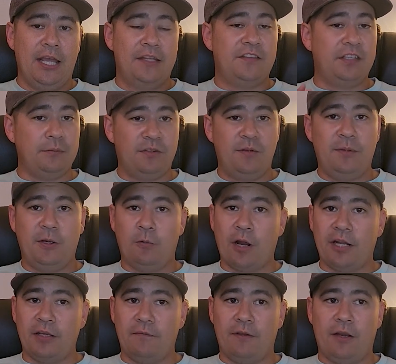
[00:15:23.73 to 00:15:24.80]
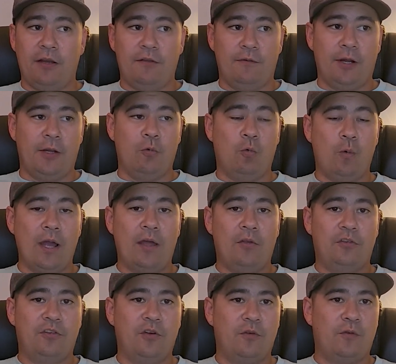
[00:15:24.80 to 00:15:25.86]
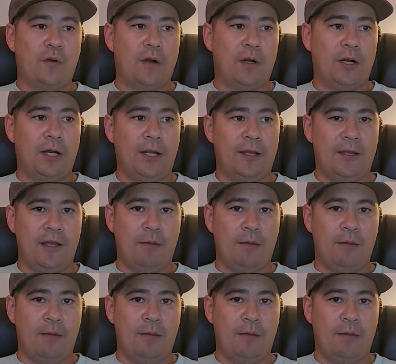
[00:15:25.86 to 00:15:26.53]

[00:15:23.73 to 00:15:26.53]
Seems to be running very, very well so far.